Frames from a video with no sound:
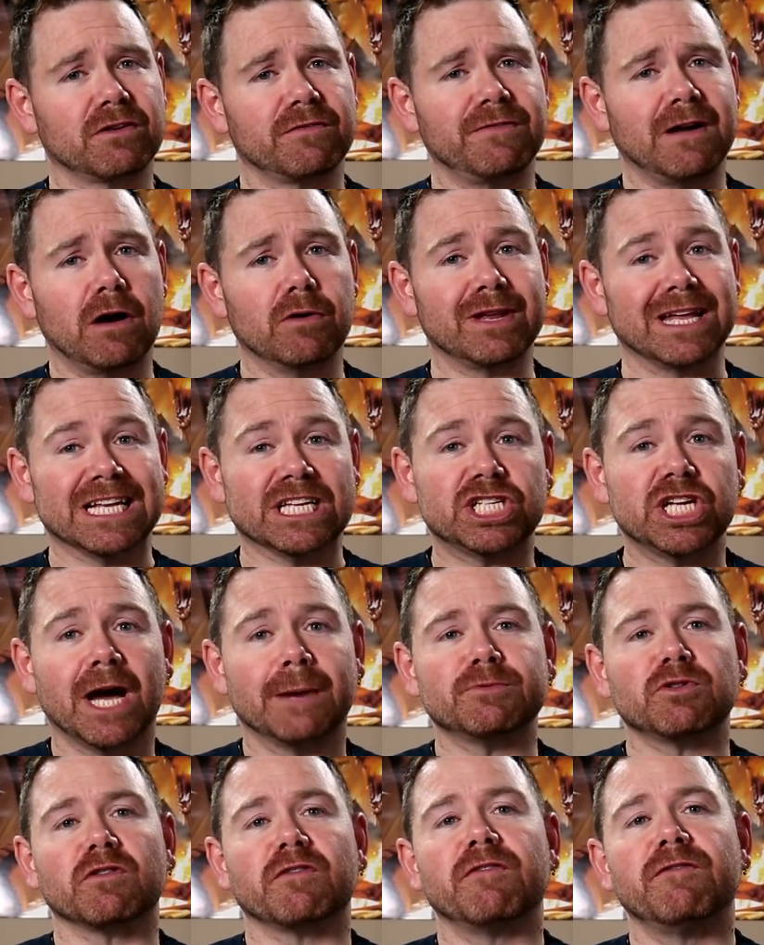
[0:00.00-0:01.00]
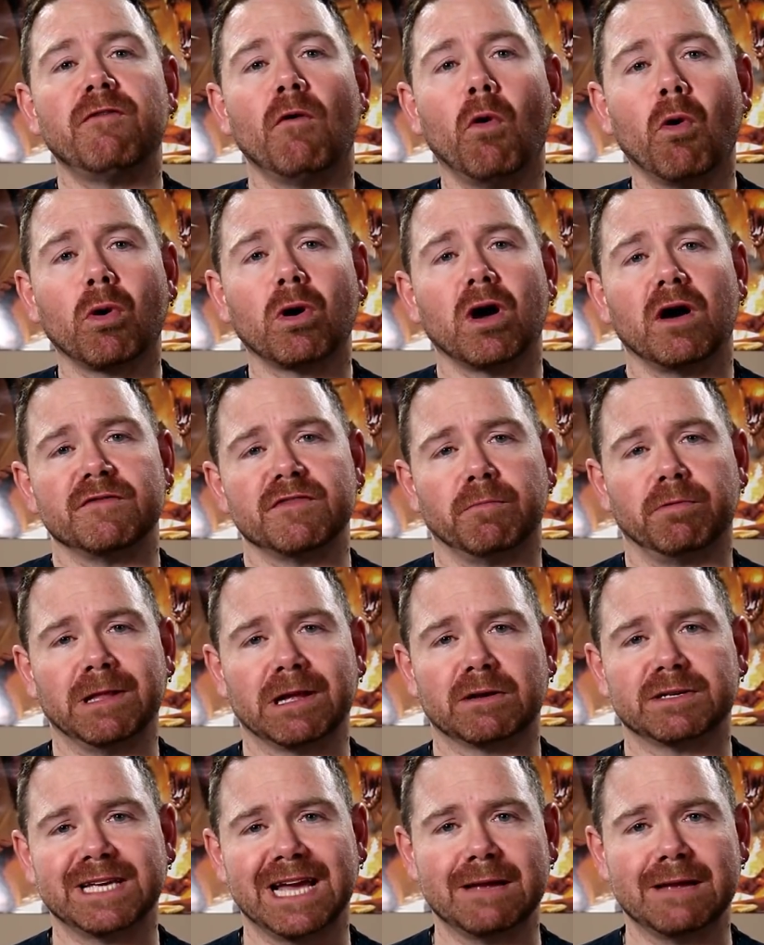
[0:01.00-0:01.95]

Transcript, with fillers: are found in Chapter 4 of the Player's